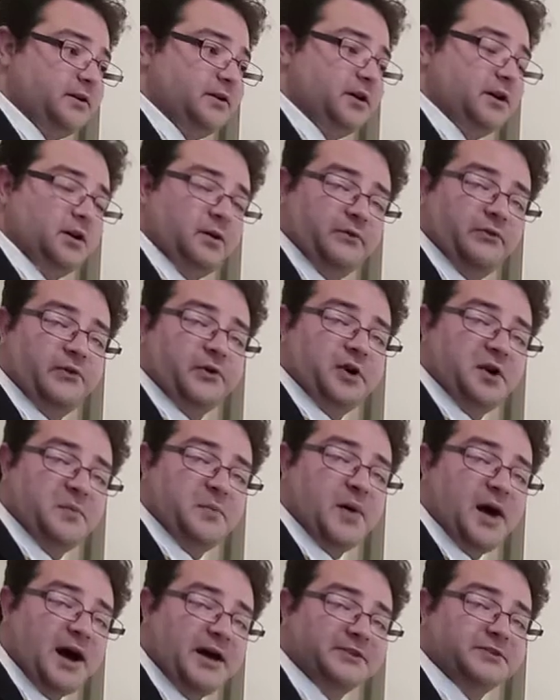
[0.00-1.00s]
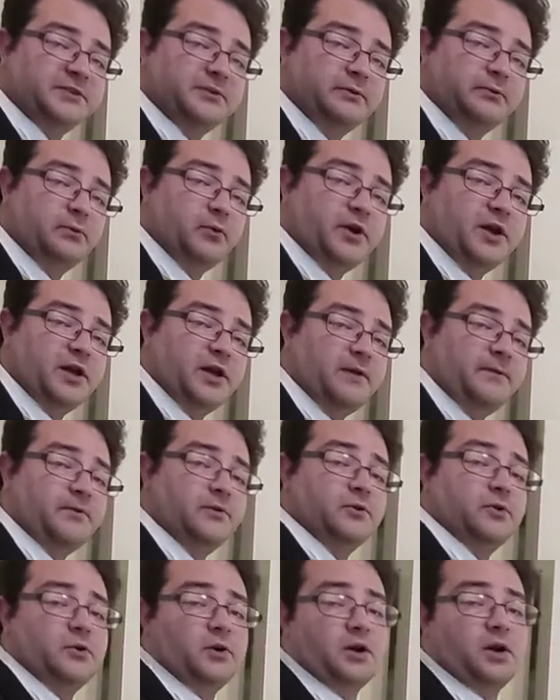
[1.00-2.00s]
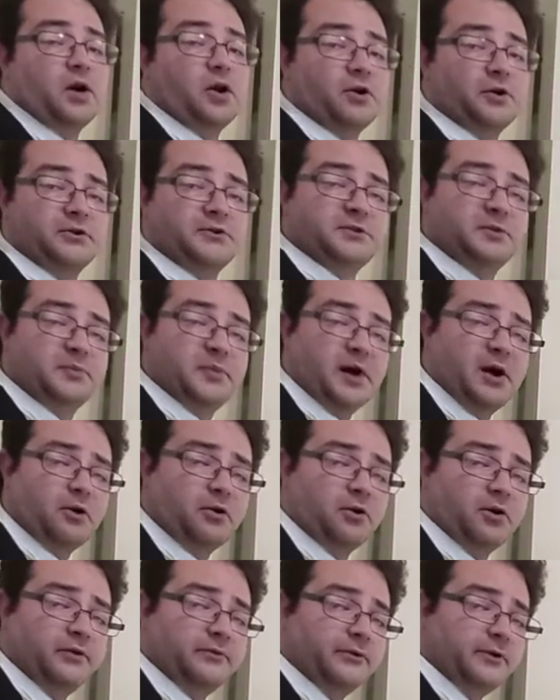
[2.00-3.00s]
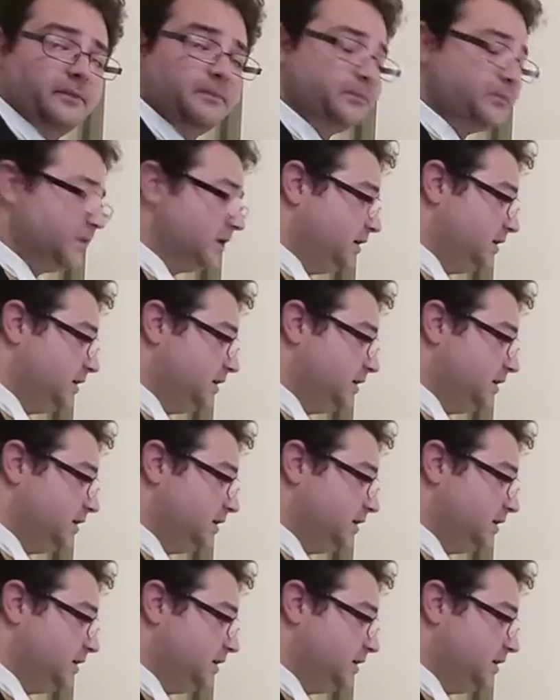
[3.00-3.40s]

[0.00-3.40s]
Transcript: in a very positive way if you know how to harness the power of it.